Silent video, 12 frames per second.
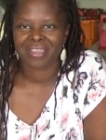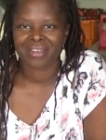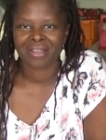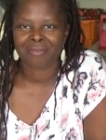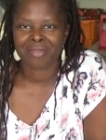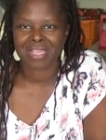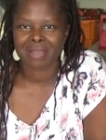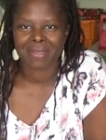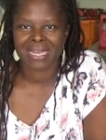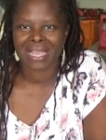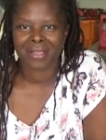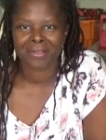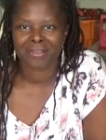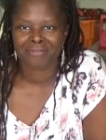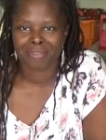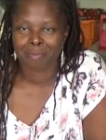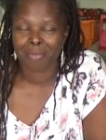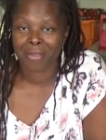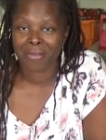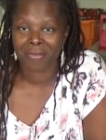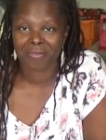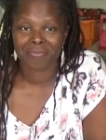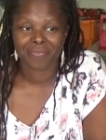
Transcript: You know, I'm stepping out of the boat